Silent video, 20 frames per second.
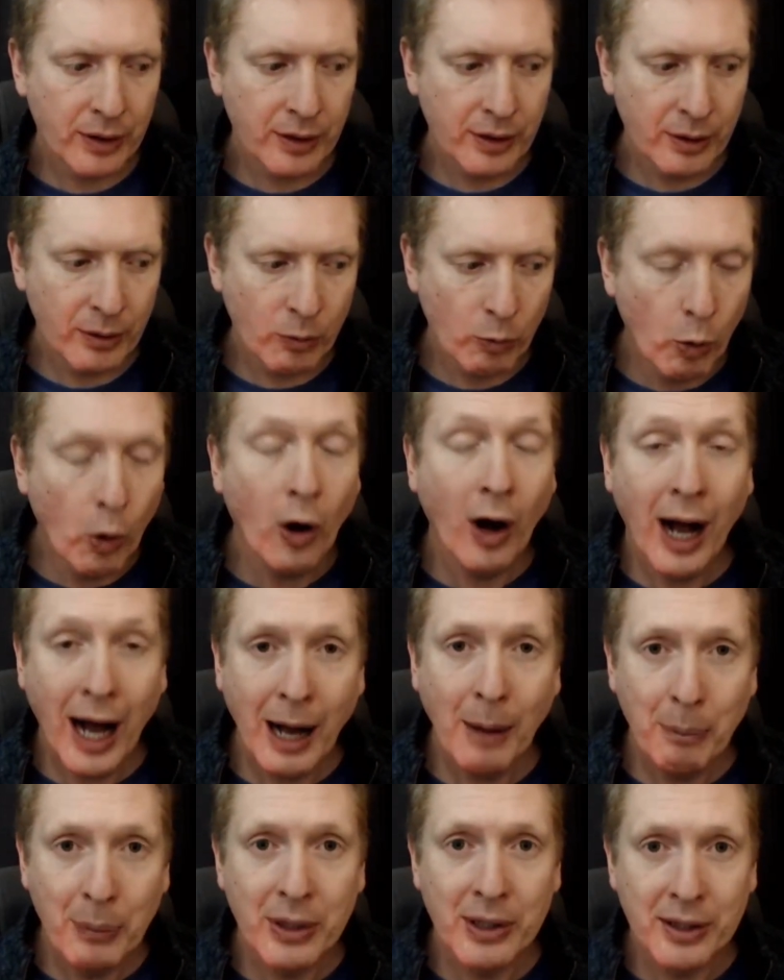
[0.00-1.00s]
what
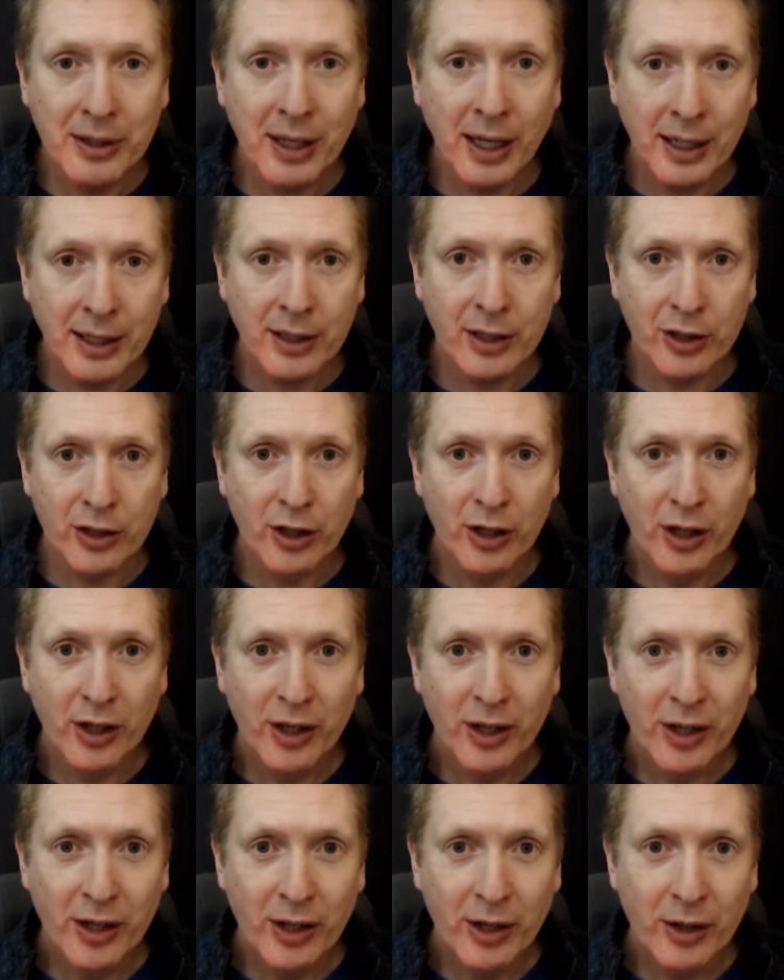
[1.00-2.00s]
happens is
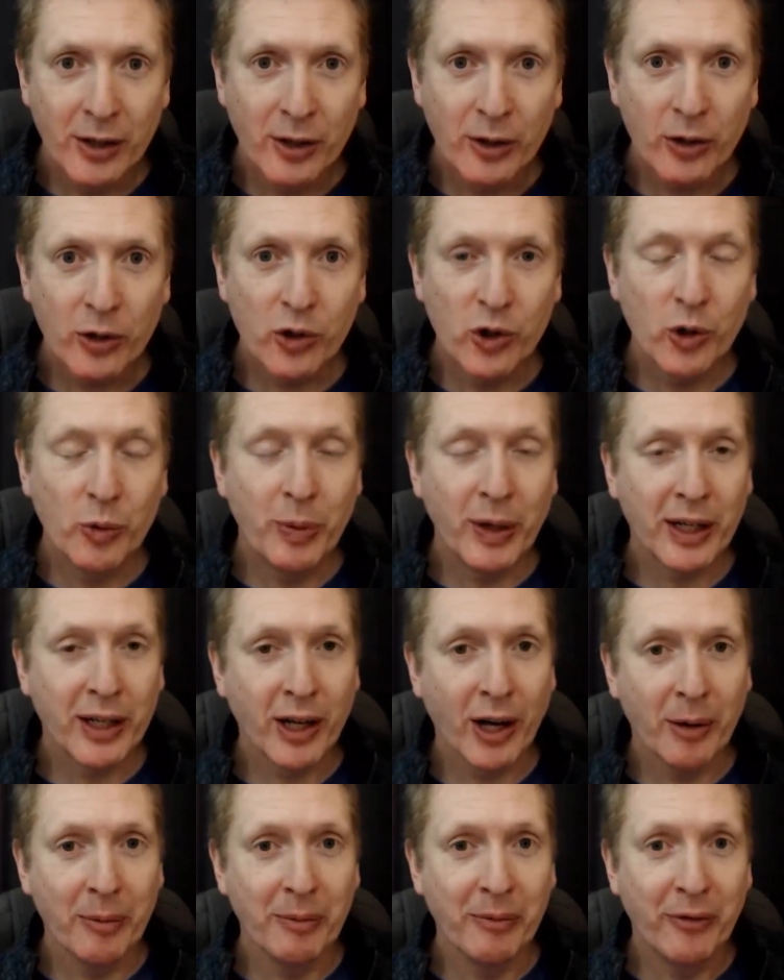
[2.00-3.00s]
you
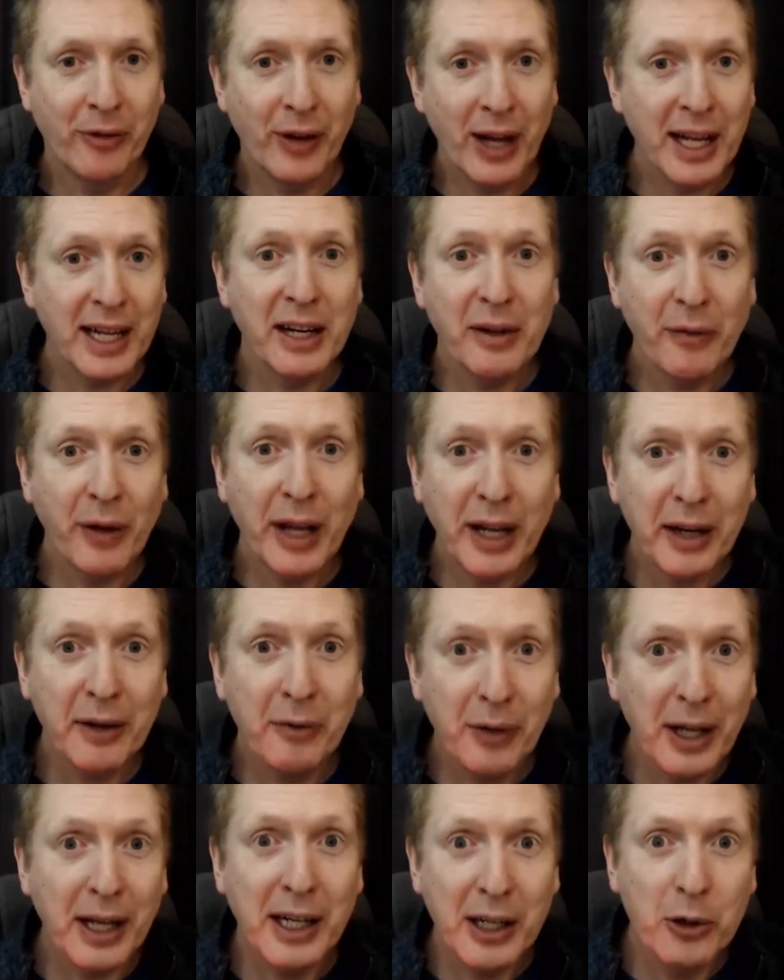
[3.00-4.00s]
become very, very,
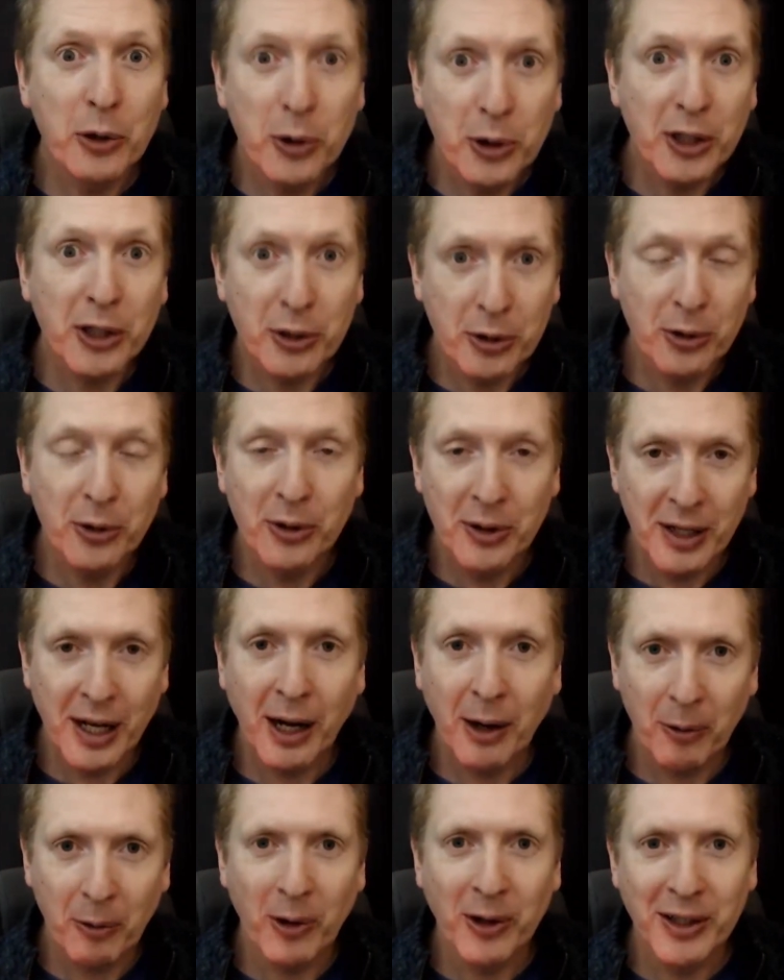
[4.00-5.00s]
very good at doing
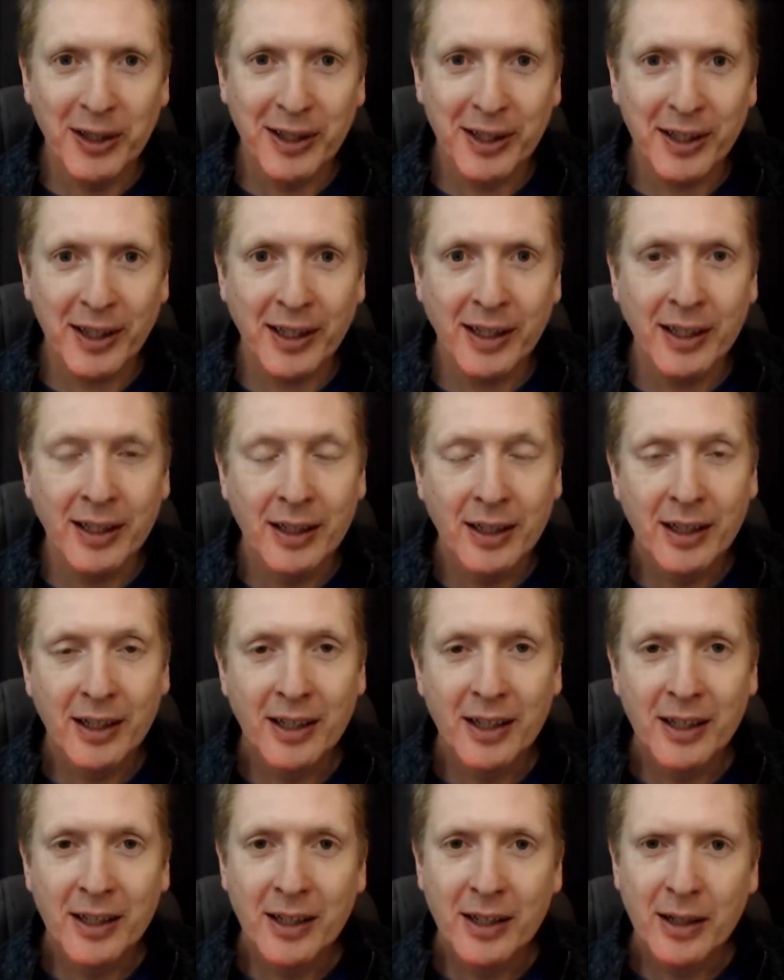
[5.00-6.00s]
that one thing,
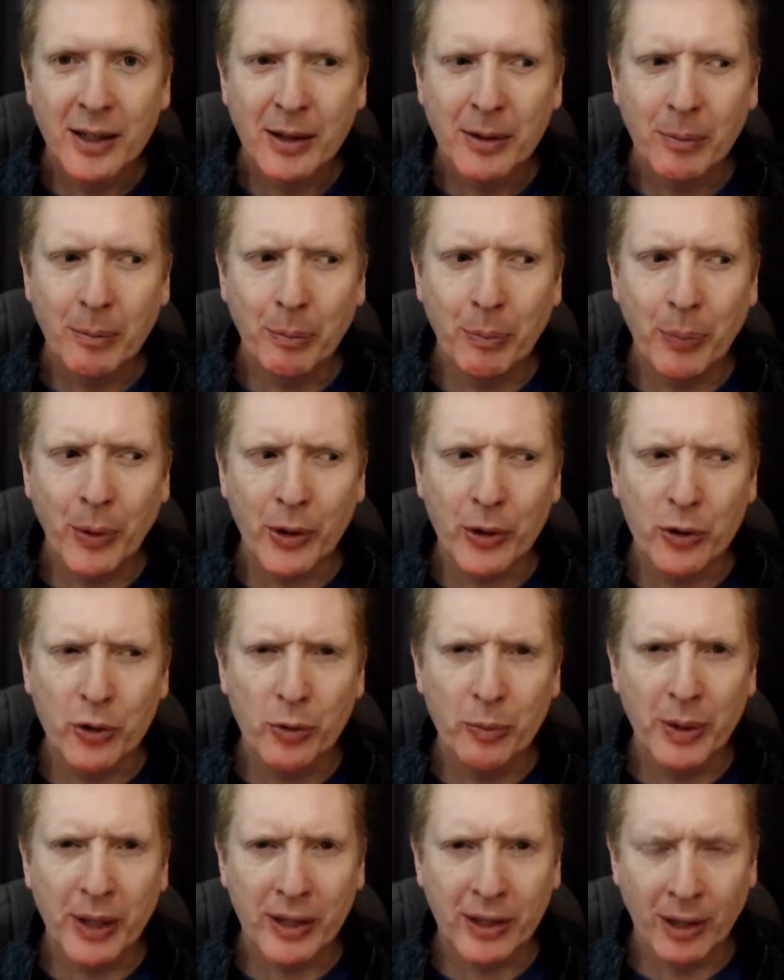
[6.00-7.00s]
but you
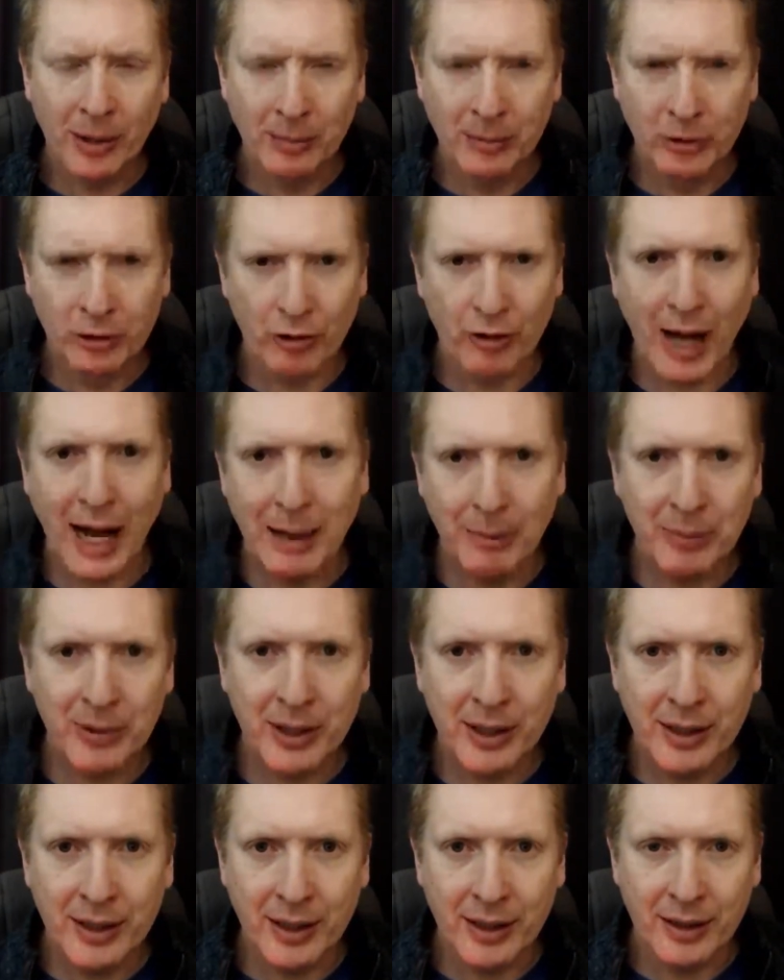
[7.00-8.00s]
become trapped
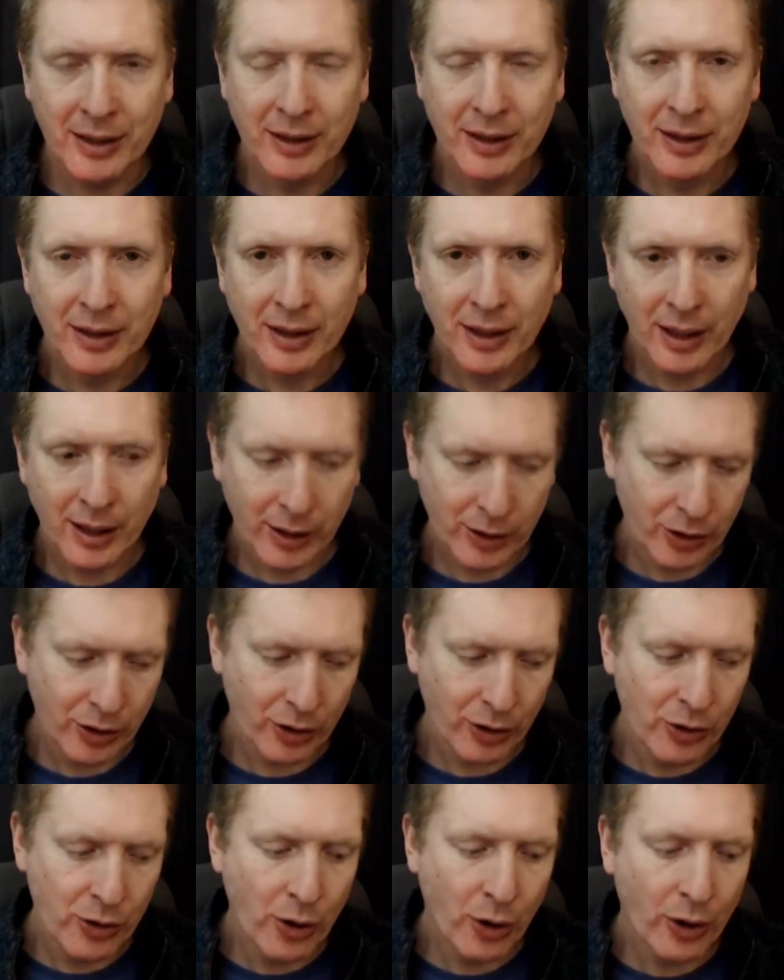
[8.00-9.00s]
in it and you're
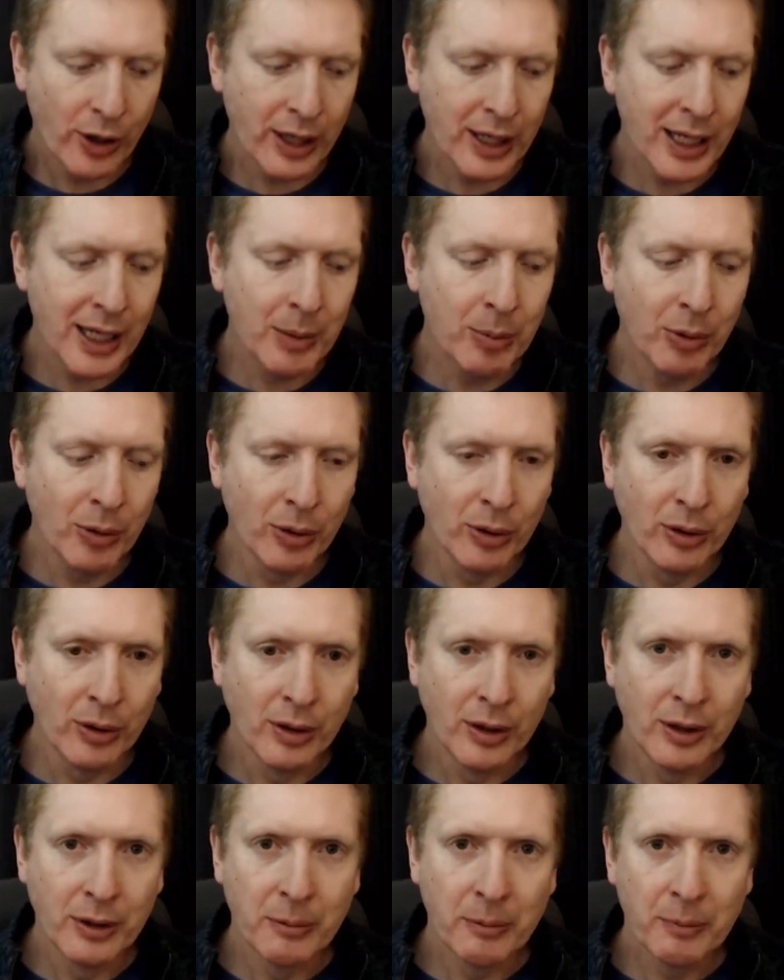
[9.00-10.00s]
not able
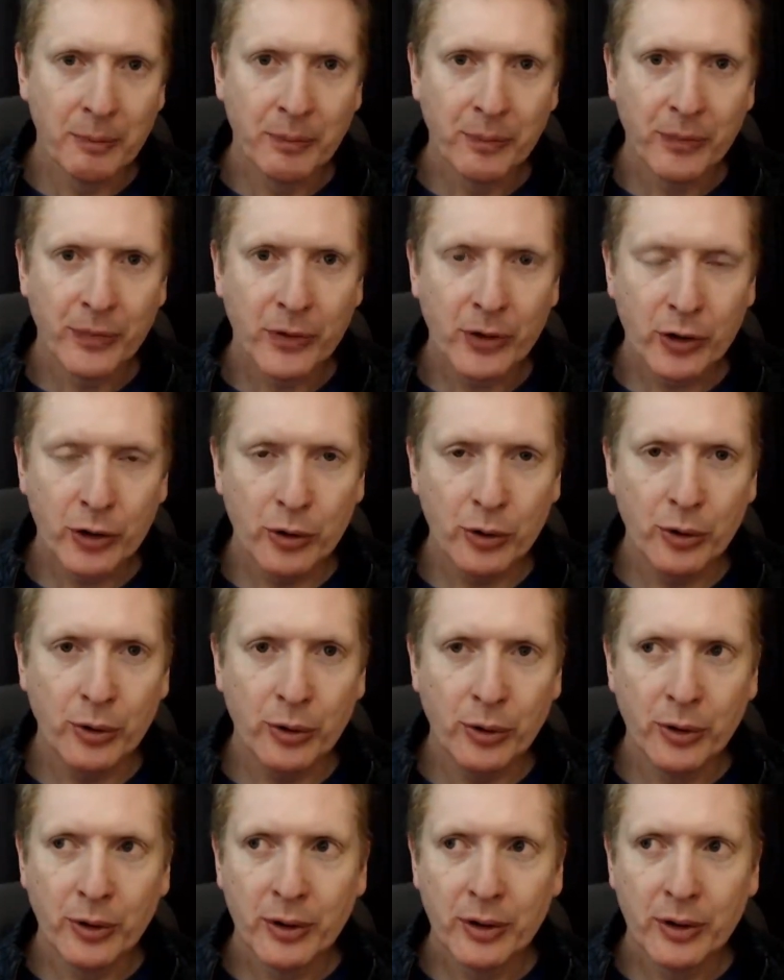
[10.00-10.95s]
to